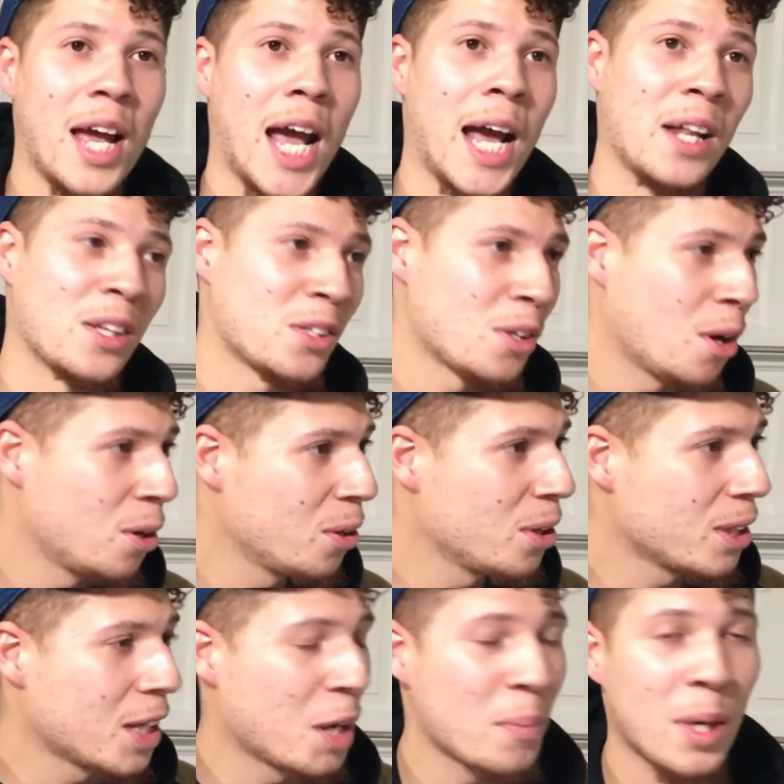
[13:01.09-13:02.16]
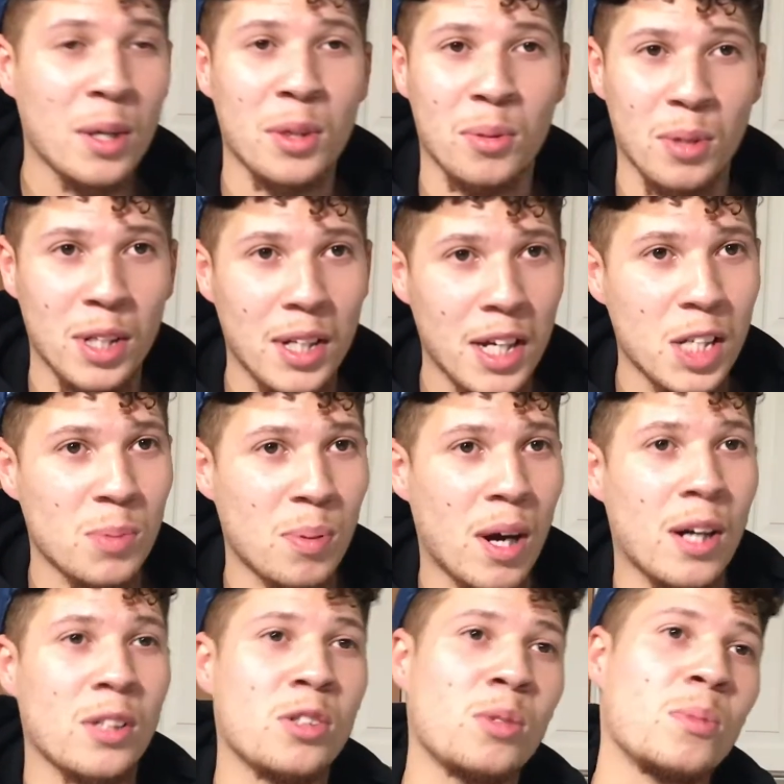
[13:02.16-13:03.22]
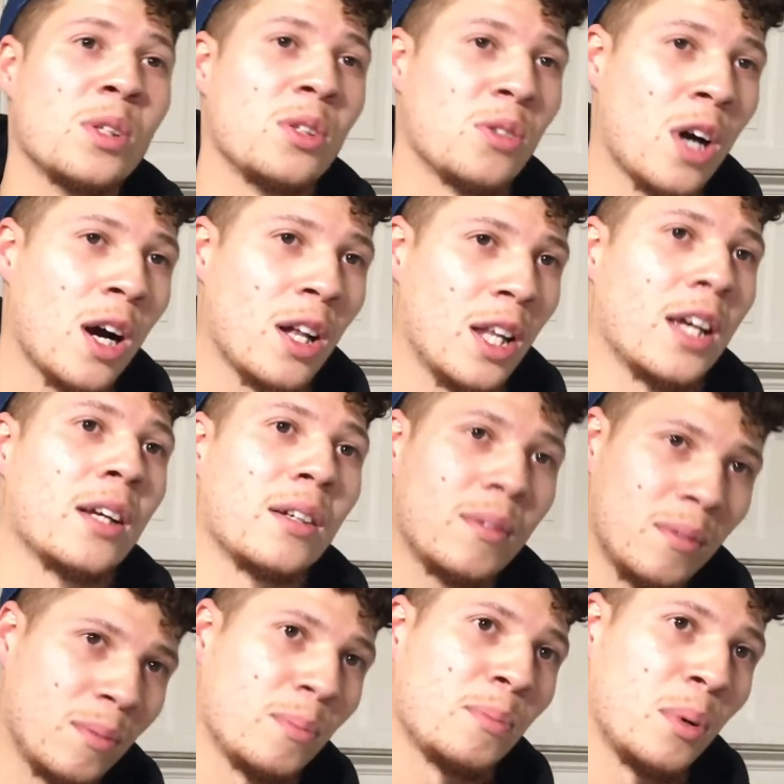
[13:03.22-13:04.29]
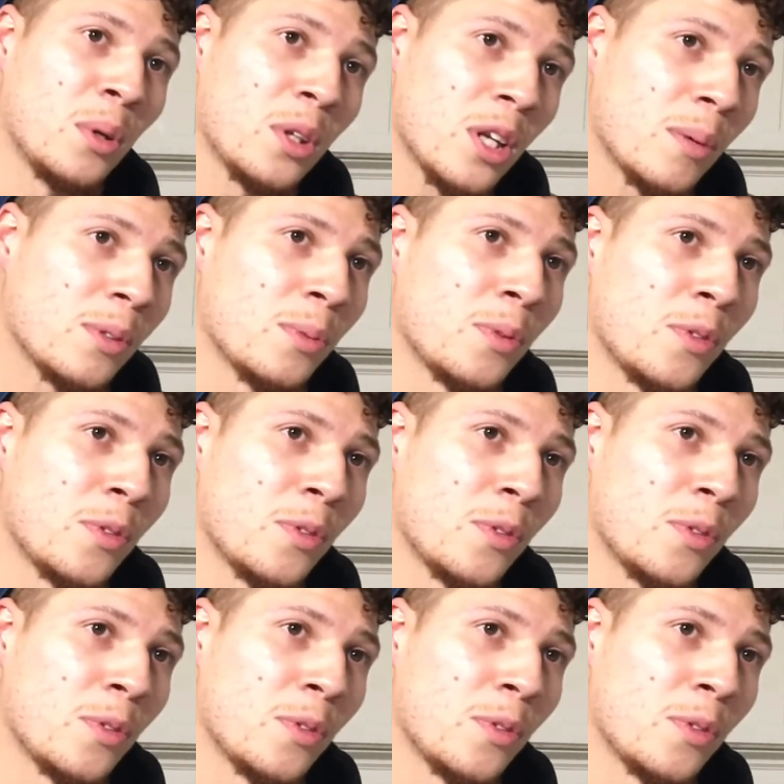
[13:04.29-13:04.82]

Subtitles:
And the song only came out 3 days prior to me pulling up to